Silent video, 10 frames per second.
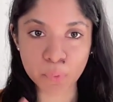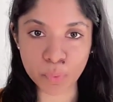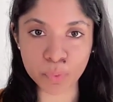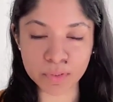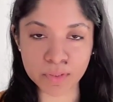
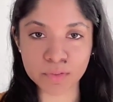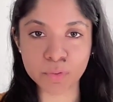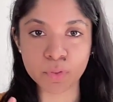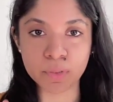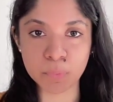process
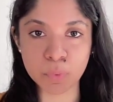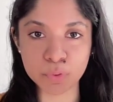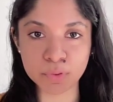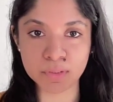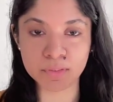your
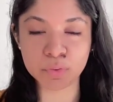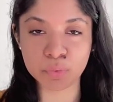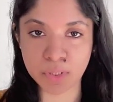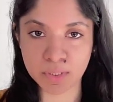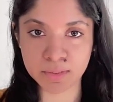emotions
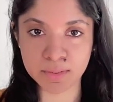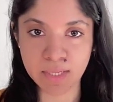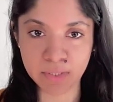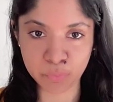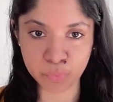rather
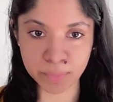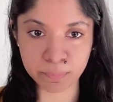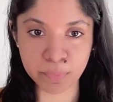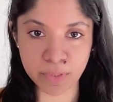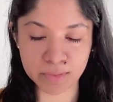than
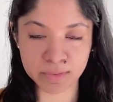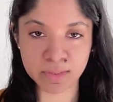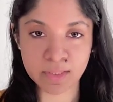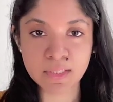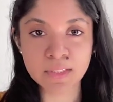repress
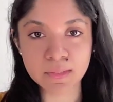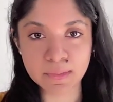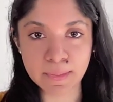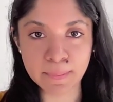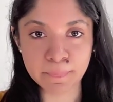
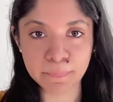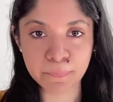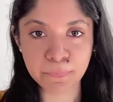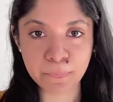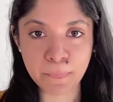them.
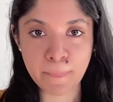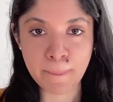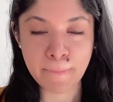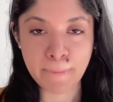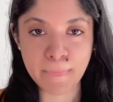
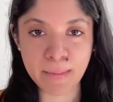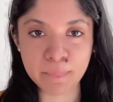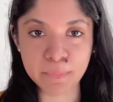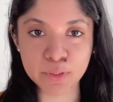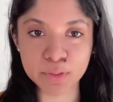
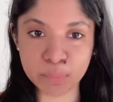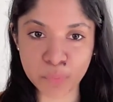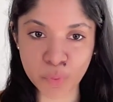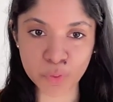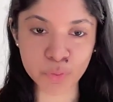Because
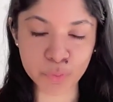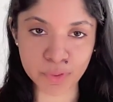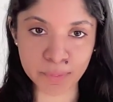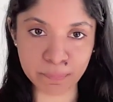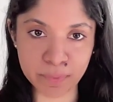more you
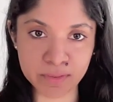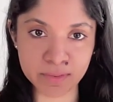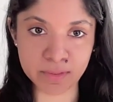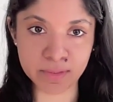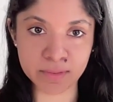
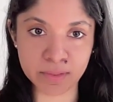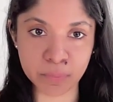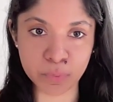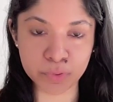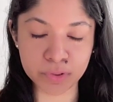repress these
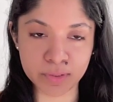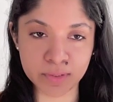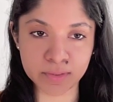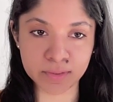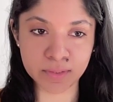
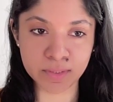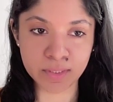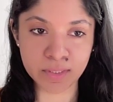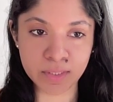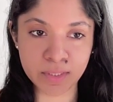emotions,
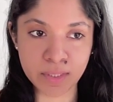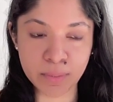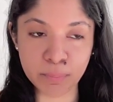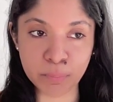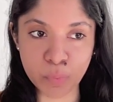
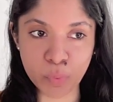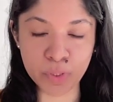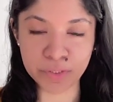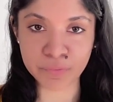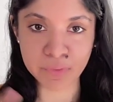
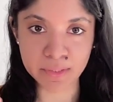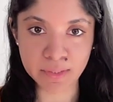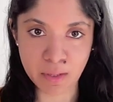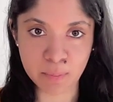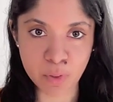more it will
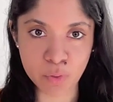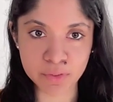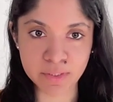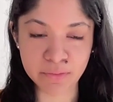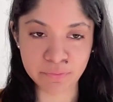come
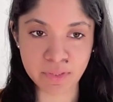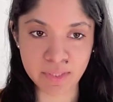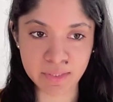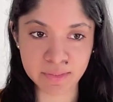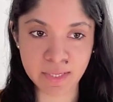out in a
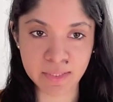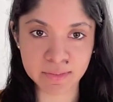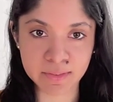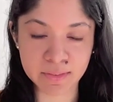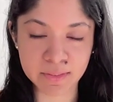way
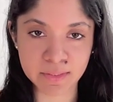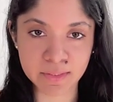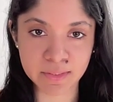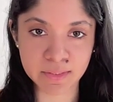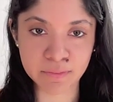that
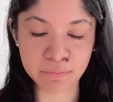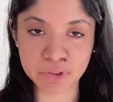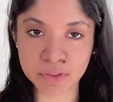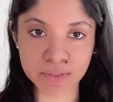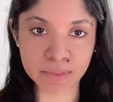which is